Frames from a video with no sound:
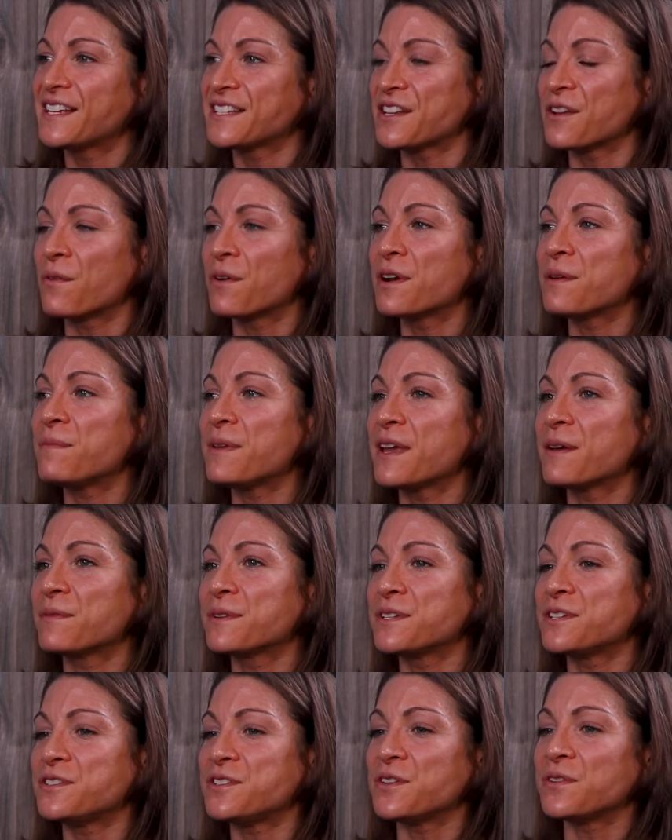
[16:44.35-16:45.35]
So you want to be
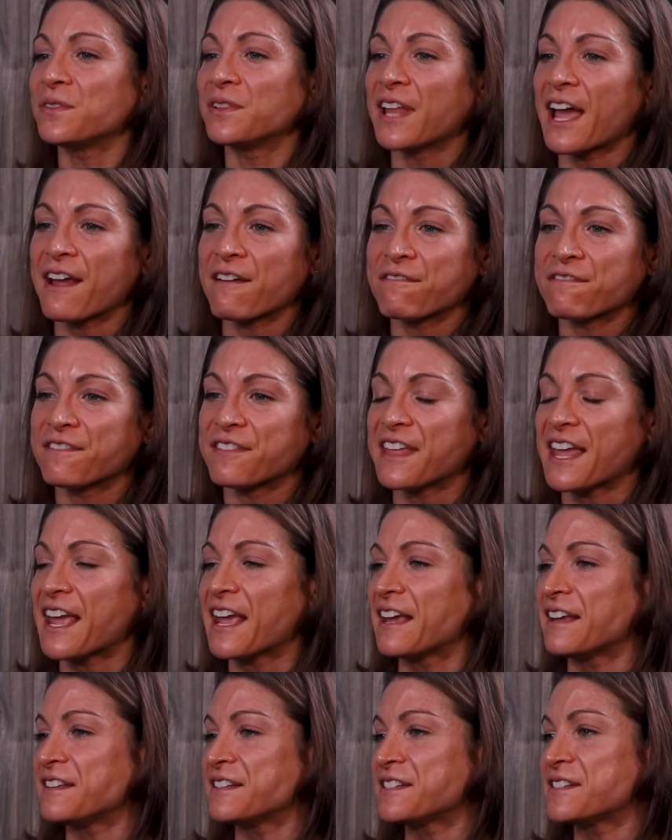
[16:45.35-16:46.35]
able to do life
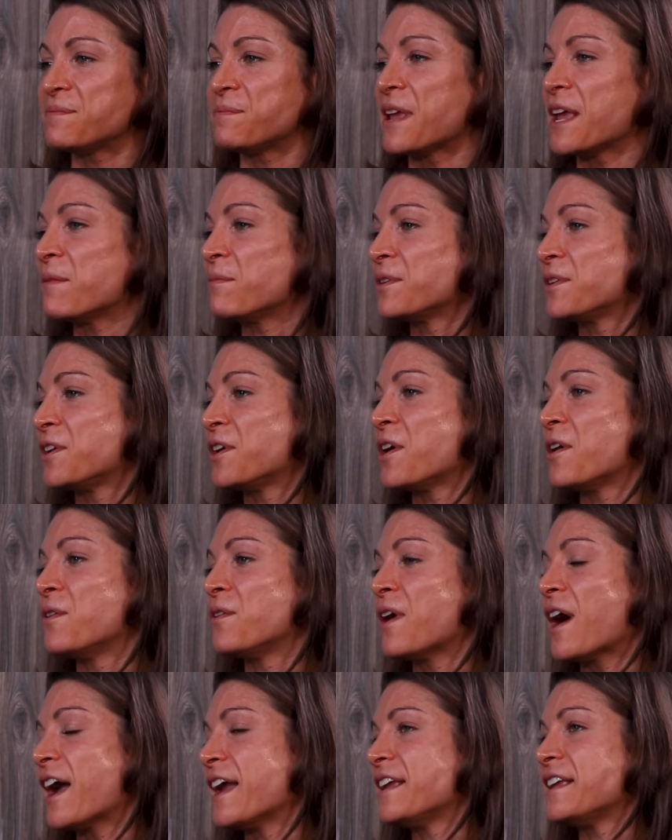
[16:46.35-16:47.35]
things, be able to
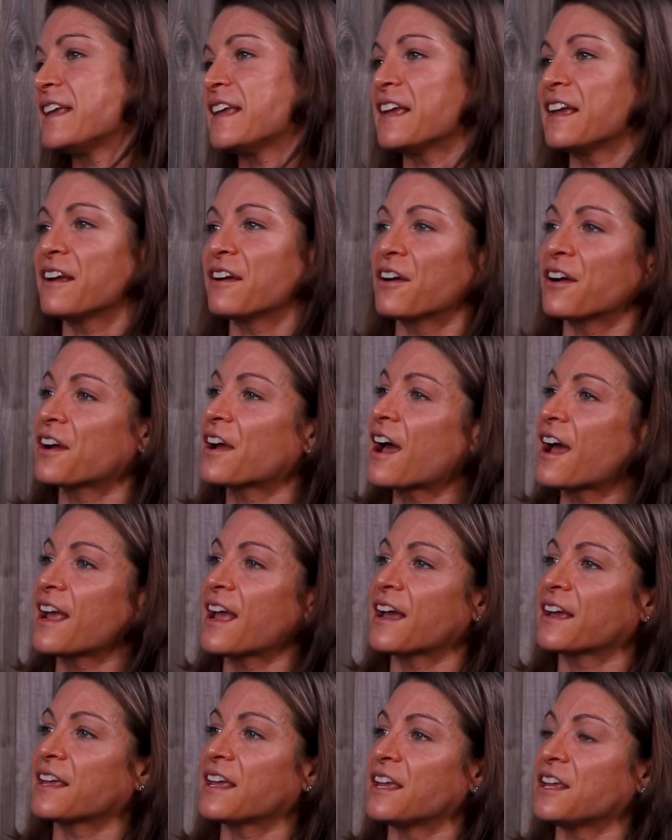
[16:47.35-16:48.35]
go hiking or
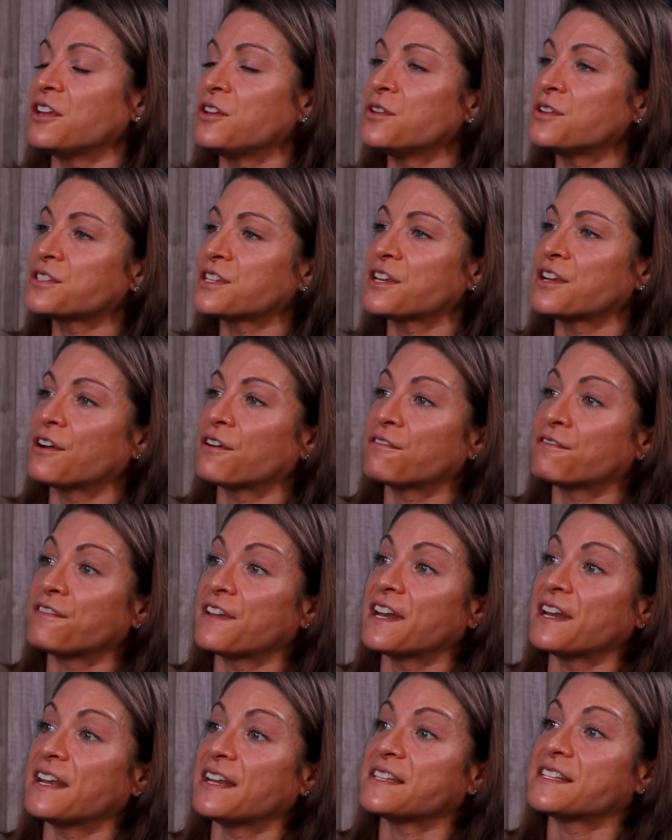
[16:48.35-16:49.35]
kayaking, using your
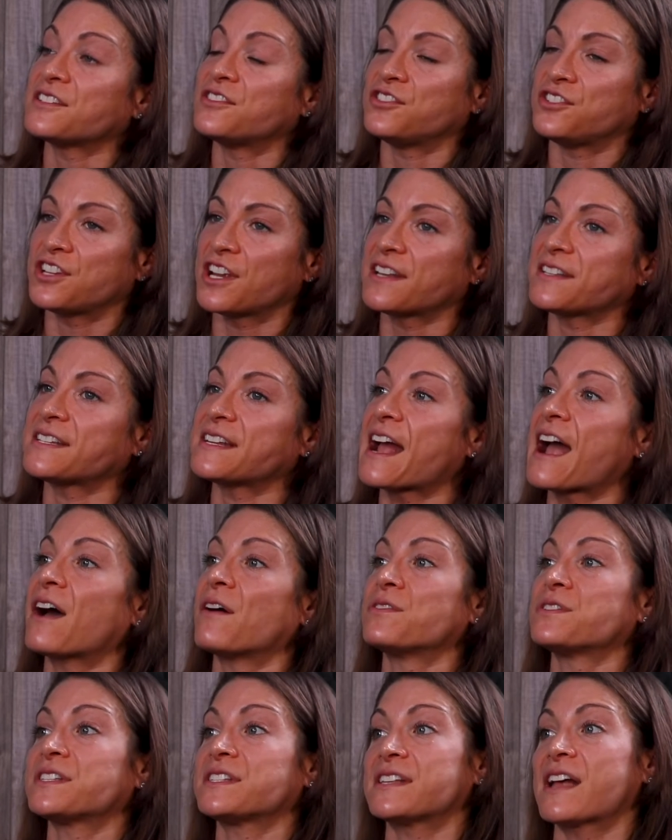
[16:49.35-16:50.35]
fitness just
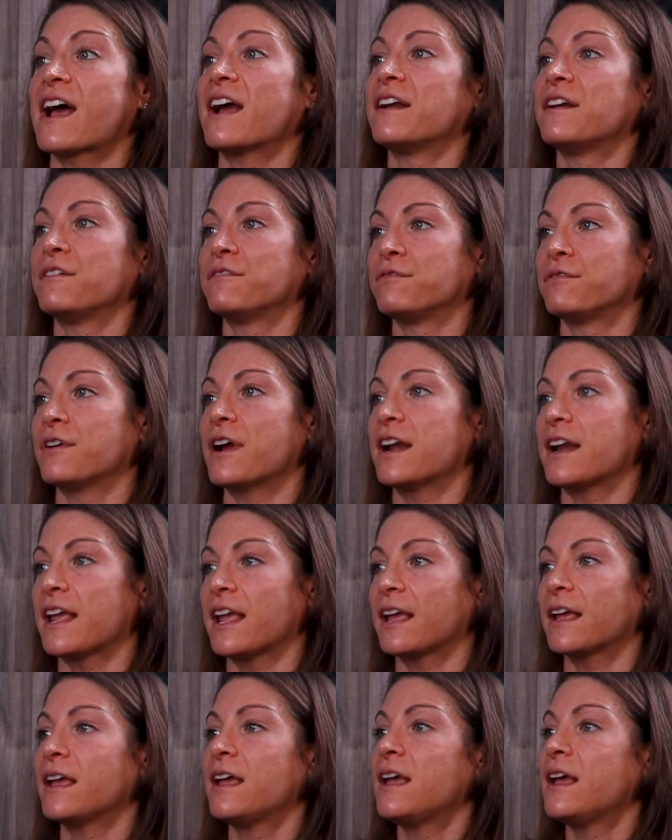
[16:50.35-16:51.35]
outside of
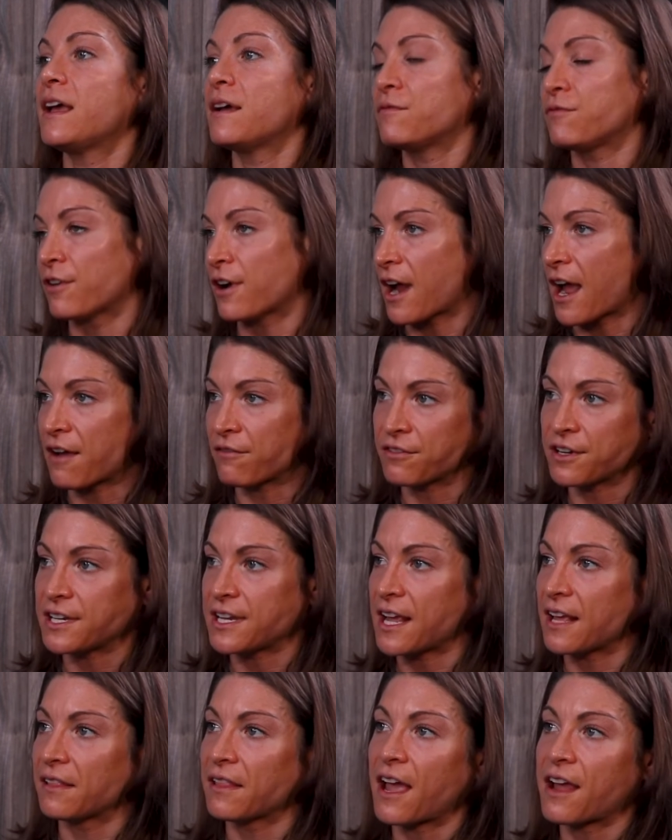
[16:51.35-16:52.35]
running for
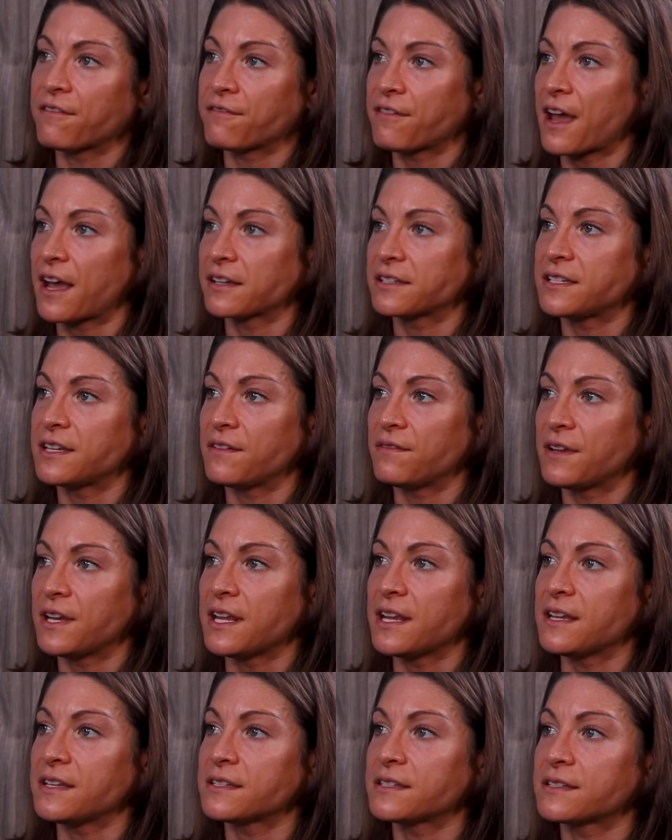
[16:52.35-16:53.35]
everyday life
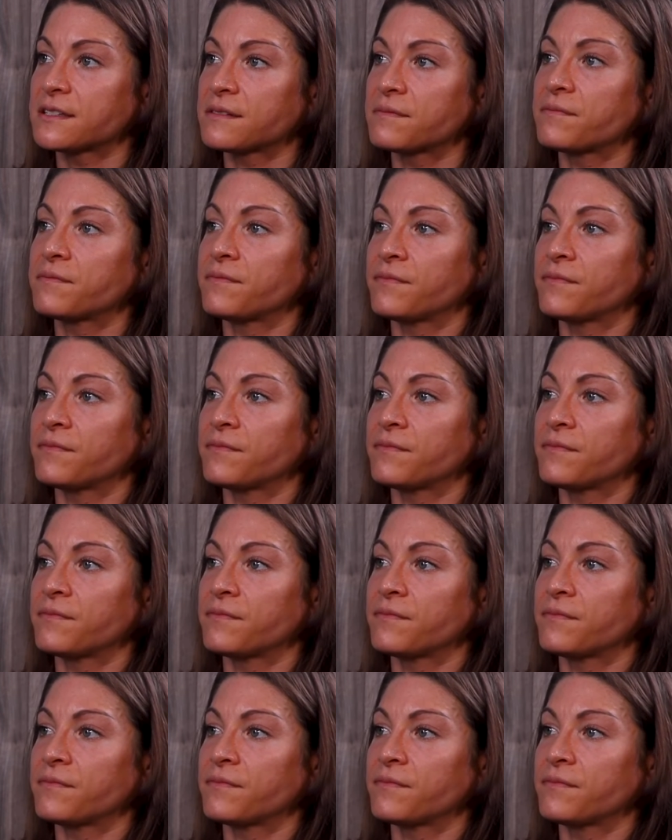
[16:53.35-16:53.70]
activities.